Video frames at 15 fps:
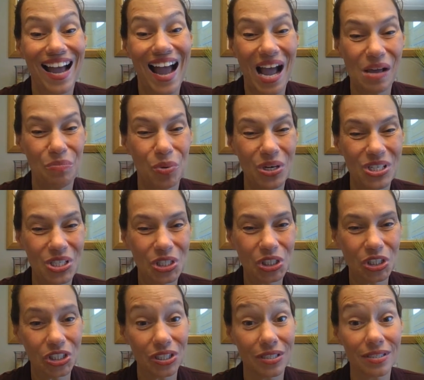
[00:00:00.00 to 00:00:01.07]
Hi, boys and
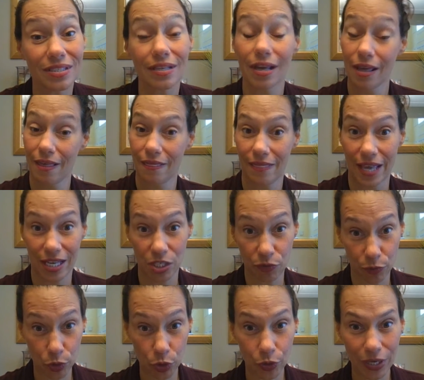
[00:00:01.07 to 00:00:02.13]
girls. Thanks
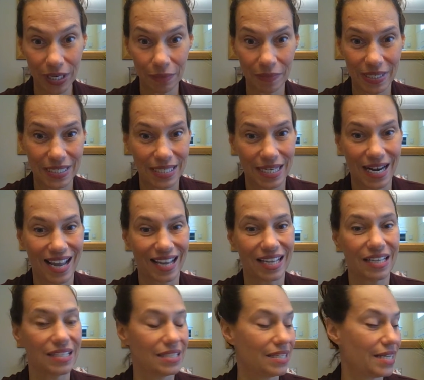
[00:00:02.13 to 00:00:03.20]
for joining me
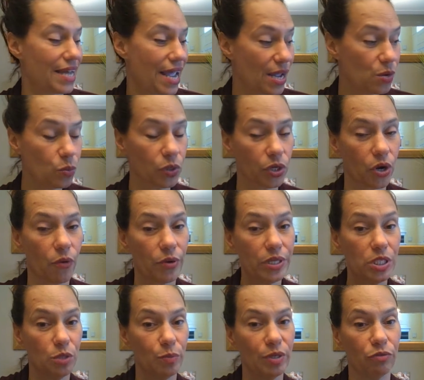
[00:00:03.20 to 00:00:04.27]
today. Today we're going
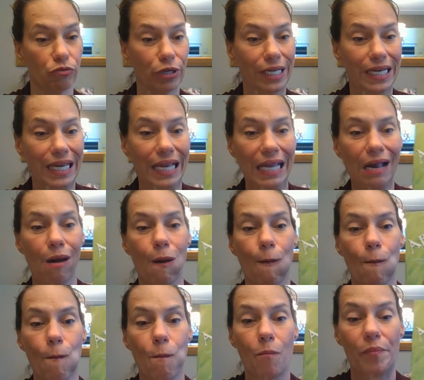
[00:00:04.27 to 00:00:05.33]
to be reading
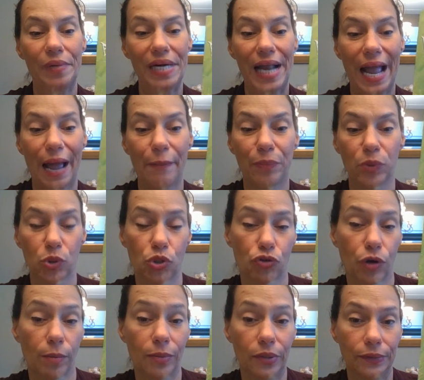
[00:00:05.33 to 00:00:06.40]
Apple
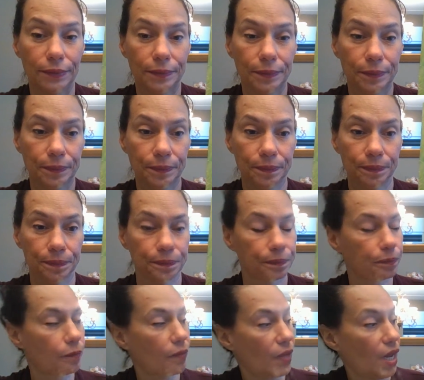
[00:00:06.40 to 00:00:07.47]
Trouble.
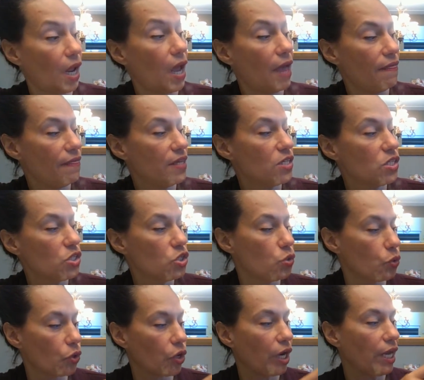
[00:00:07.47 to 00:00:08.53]
And this
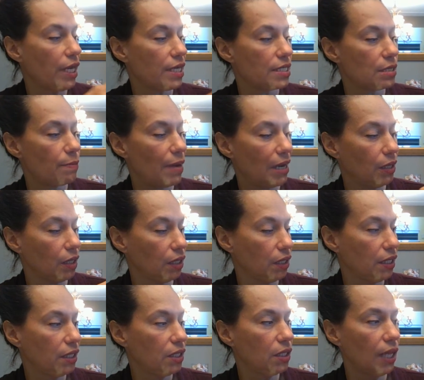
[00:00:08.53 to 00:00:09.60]
story is about a
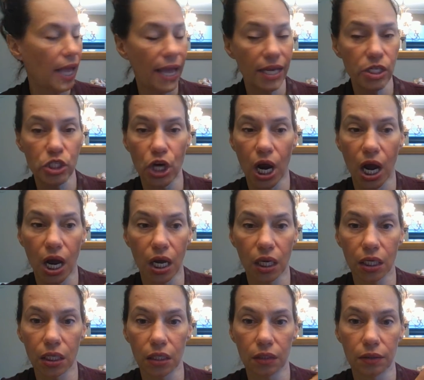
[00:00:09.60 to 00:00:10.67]
little
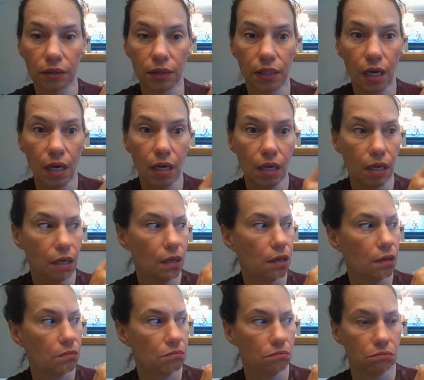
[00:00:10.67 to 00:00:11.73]
hedgehog.
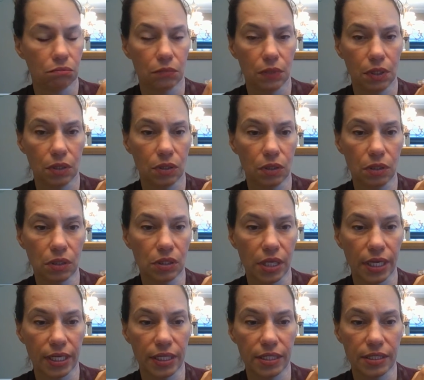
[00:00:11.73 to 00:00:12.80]
It looks
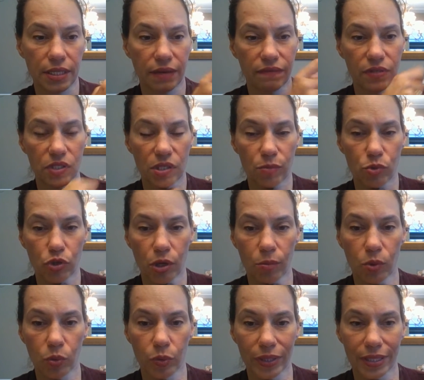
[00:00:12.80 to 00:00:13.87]
like he's having some
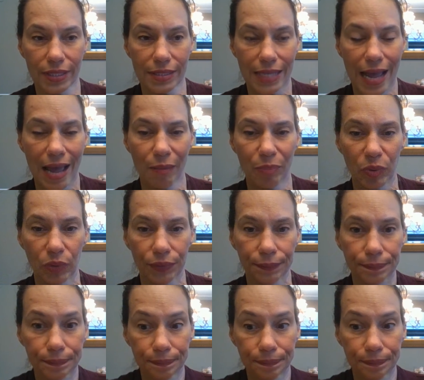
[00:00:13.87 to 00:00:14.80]
trouble with this apple.